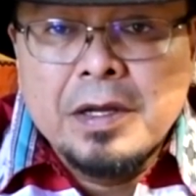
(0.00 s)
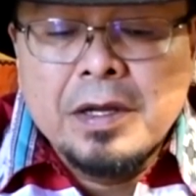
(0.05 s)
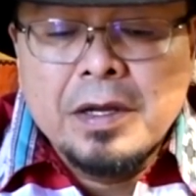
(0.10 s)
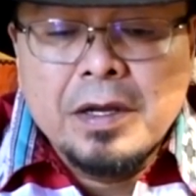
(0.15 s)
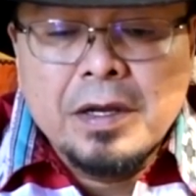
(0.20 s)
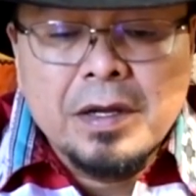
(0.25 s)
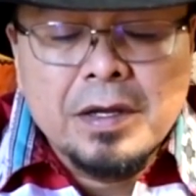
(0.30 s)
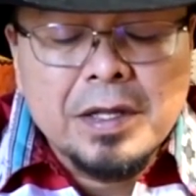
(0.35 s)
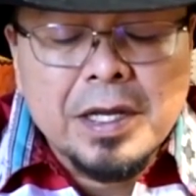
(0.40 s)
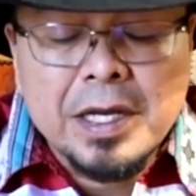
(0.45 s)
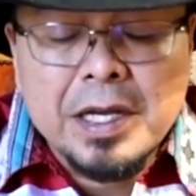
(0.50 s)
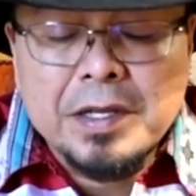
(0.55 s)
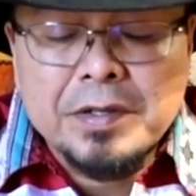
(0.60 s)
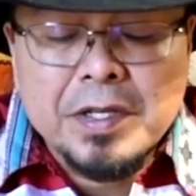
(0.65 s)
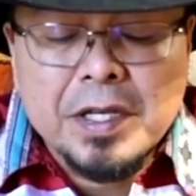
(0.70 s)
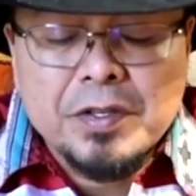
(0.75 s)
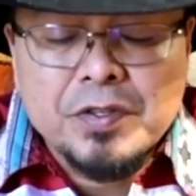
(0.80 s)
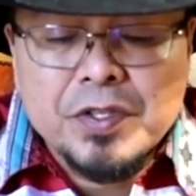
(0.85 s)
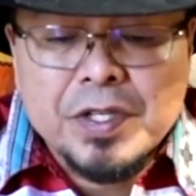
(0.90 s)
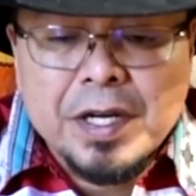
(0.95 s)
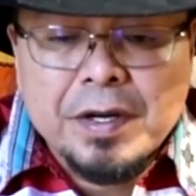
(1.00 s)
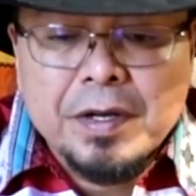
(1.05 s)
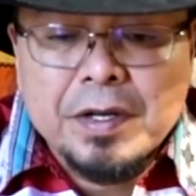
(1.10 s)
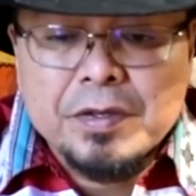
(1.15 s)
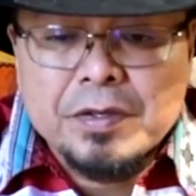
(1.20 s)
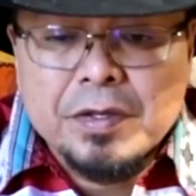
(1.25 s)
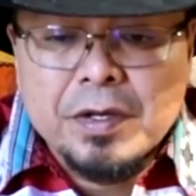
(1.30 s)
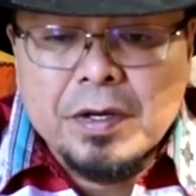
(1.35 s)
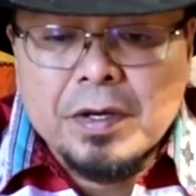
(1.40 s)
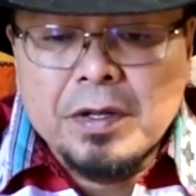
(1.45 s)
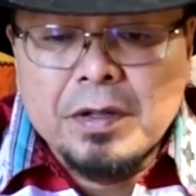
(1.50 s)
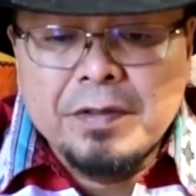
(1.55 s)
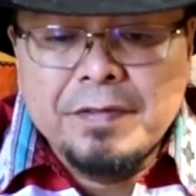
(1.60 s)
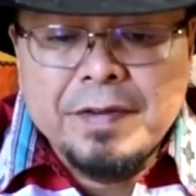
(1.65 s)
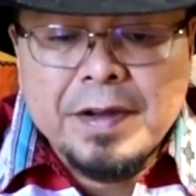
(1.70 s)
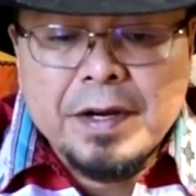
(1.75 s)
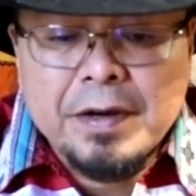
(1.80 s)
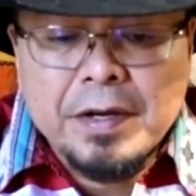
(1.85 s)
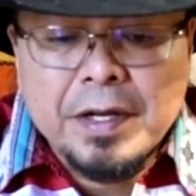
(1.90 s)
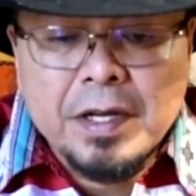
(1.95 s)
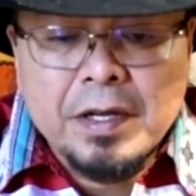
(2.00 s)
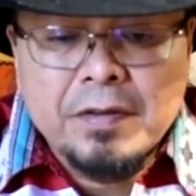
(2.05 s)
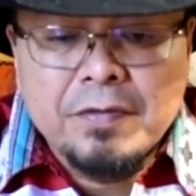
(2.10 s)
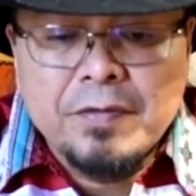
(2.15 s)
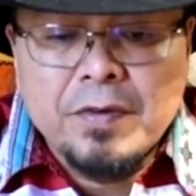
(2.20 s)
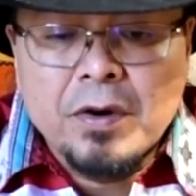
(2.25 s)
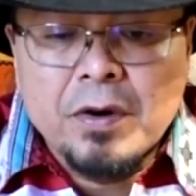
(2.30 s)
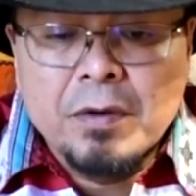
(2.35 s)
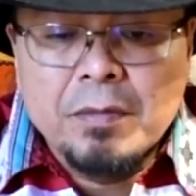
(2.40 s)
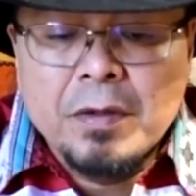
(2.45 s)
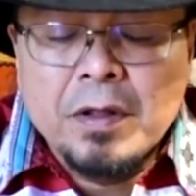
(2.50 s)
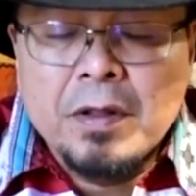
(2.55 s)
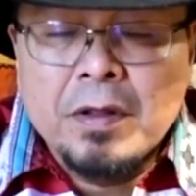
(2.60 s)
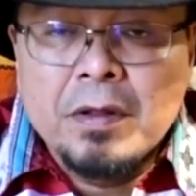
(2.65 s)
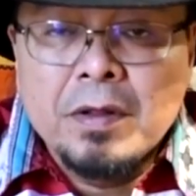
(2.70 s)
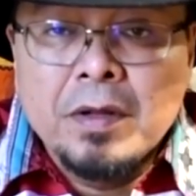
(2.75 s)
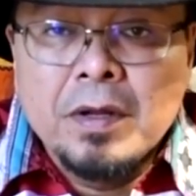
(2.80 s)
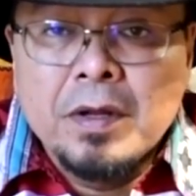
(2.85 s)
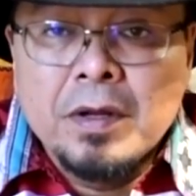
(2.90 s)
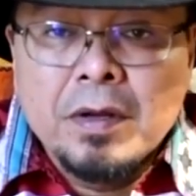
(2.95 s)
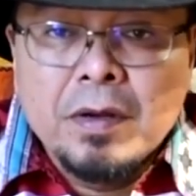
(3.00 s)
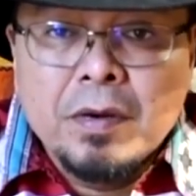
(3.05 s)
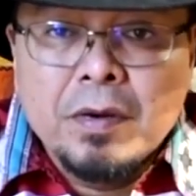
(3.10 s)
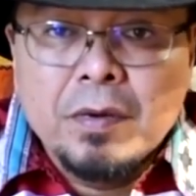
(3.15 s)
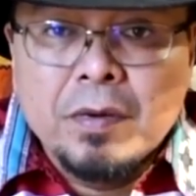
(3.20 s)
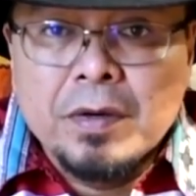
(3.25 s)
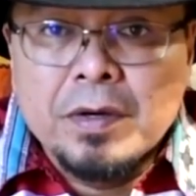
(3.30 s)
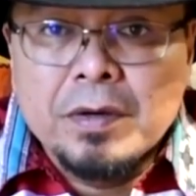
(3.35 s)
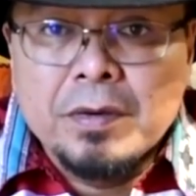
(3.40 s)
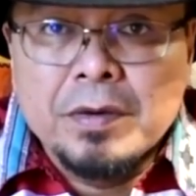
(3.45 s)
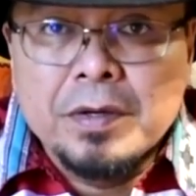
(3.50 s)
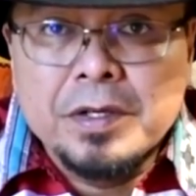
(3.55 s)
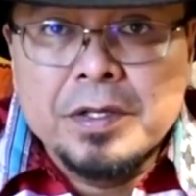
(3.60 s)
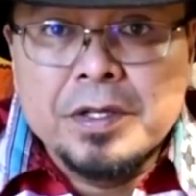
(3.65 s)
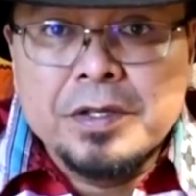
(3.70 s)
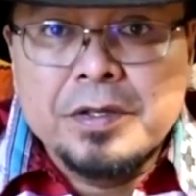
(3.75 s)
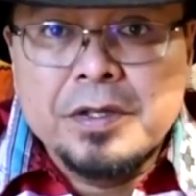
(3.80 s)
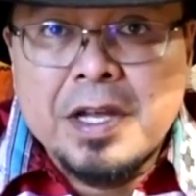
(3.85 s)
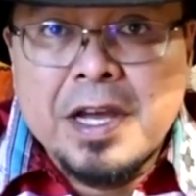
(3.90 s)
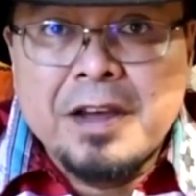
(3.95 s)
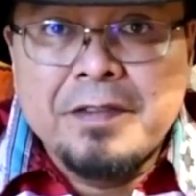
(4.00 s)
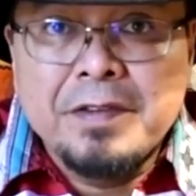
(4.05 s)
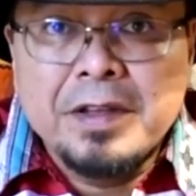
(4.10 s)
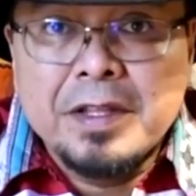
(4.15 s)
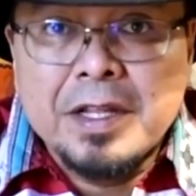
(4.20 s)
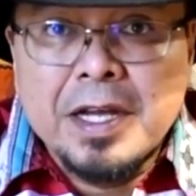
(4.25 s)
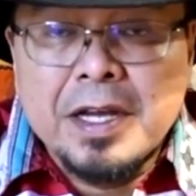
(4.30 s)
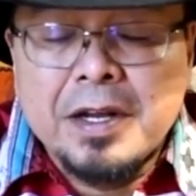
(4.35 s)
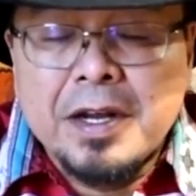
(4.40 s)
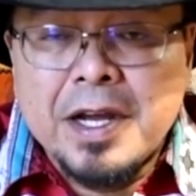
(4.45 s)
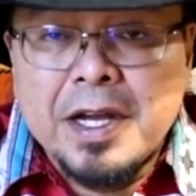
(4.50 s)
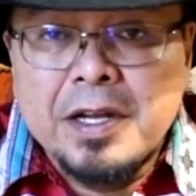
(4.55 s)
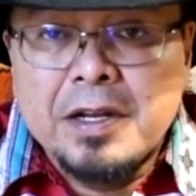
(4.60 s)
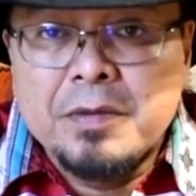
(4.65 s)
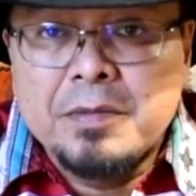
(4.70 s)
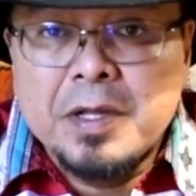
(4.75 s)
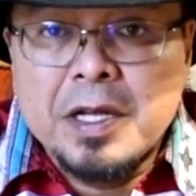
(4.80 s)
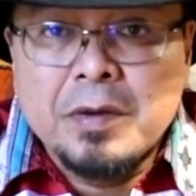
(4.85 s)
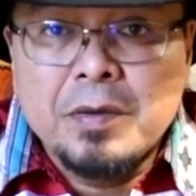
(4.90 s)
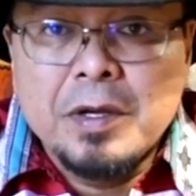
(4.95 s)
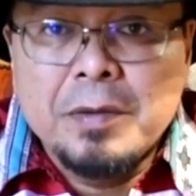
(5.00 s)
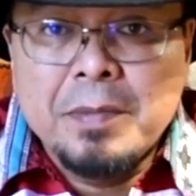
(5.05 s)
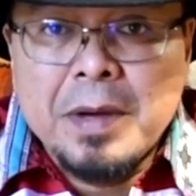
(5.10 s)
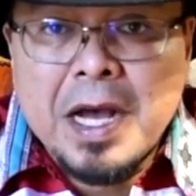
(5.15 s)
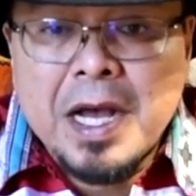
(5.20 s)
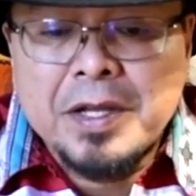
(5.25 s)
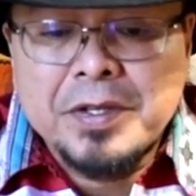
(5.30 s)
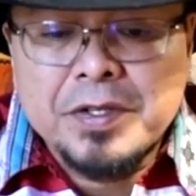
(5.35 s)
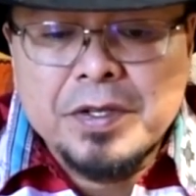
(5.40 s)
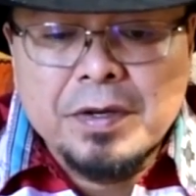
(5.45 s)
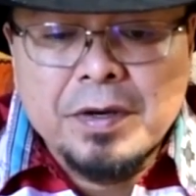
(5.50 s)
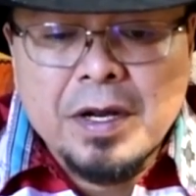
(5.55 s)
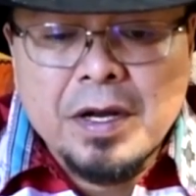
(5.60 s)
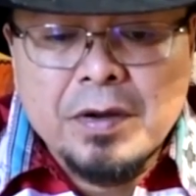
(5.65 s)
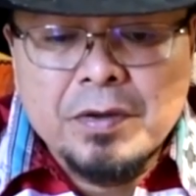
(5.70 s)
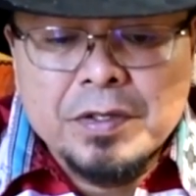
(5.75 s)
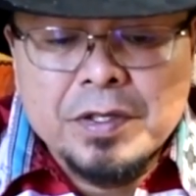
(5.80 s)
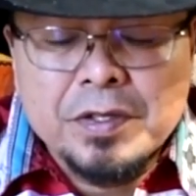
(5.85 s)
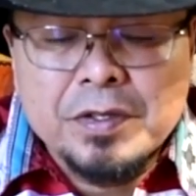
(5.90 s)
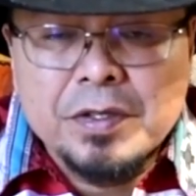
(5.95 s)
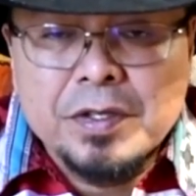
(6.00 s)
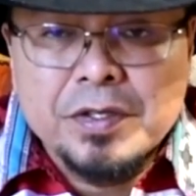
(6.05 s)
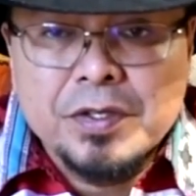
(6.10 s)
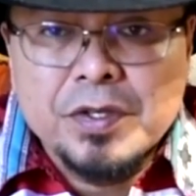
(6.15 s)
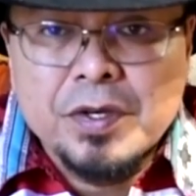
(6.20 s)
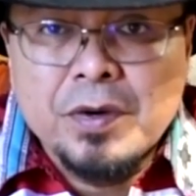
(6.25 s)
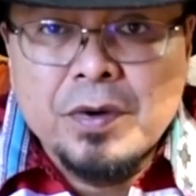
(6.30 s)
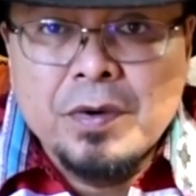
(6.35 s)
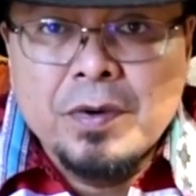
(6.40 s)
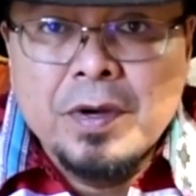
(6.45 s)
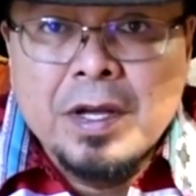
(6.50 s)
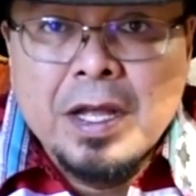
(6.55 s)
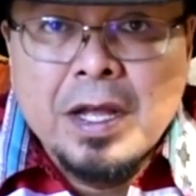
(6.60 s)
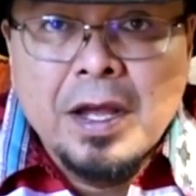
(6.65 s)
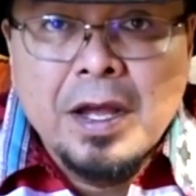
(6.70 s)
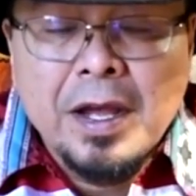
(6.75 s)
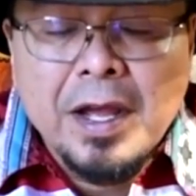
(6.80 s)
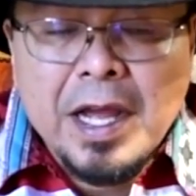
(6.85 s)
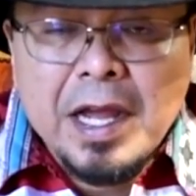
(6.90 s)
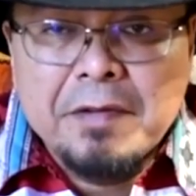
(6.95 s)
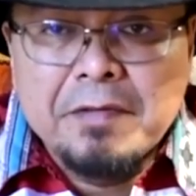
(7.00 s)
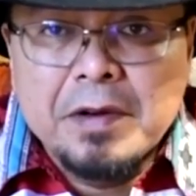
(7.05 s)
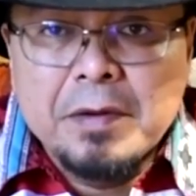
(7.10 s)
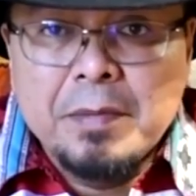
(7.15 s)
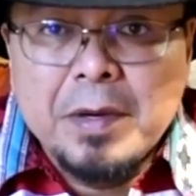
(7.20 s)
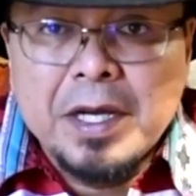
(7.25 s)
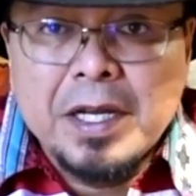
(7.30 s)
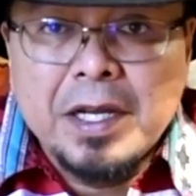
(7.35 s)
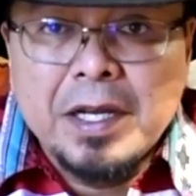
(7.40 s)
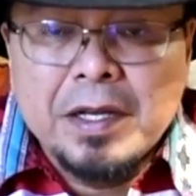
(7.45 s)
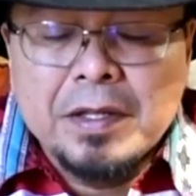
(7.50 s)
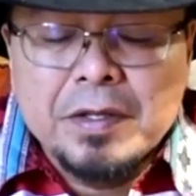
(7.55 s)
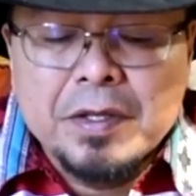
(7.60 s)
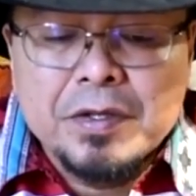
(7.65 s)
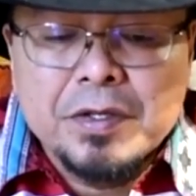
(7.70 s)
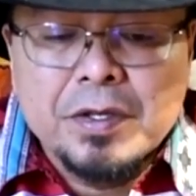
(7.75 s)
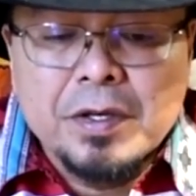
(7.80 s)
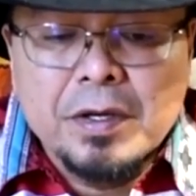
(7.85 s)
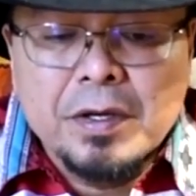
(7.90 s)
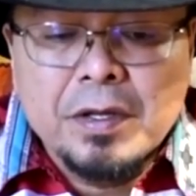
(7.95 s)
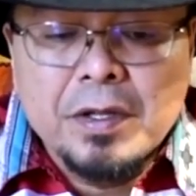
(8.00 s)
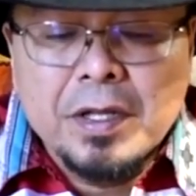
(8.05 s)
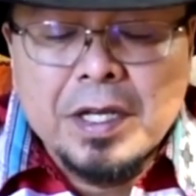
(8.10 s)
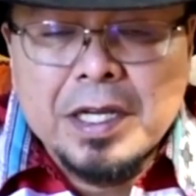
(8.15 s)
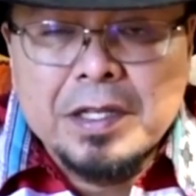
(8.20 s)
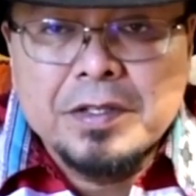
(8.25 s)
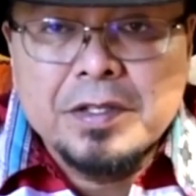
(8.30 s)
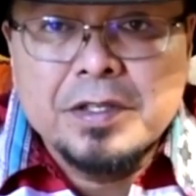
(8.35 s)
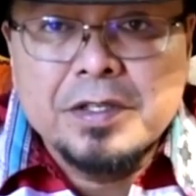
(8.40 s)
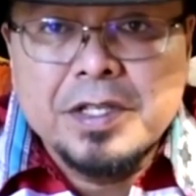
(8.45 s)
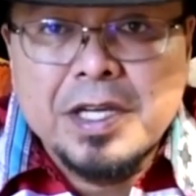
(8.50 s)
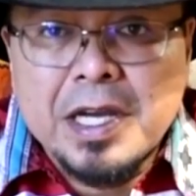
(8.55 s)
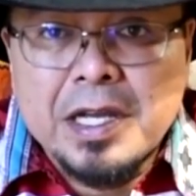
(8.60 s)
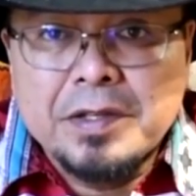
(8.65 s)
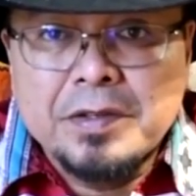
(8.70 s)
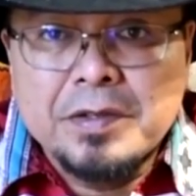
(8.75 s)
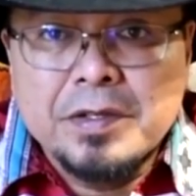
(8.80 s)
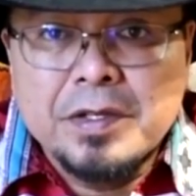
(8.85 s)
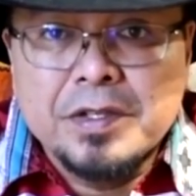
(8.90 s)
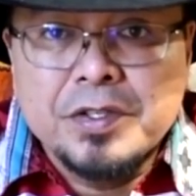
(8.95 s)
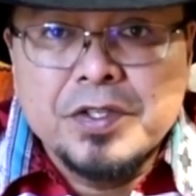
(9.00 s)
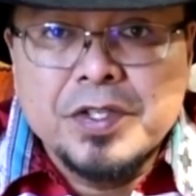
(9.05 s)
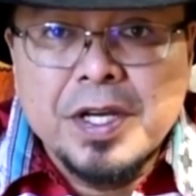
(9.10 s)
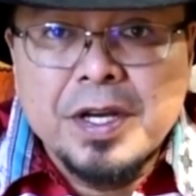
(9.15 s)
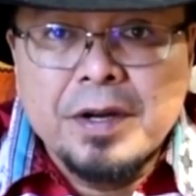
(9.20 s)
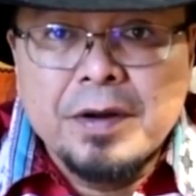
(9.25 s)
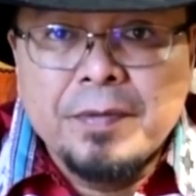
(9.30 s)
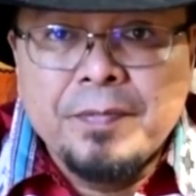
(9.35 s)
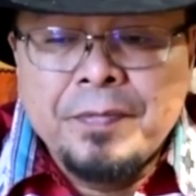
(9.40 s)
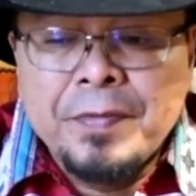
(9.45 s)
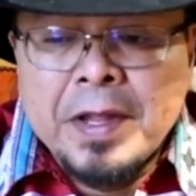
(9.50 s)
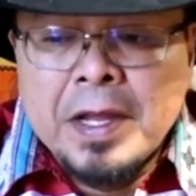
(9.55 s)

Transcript: Like I said, sharing circle, very informal, where we're just having that item that we pass around just to show everybody in the circle gets a chance to share.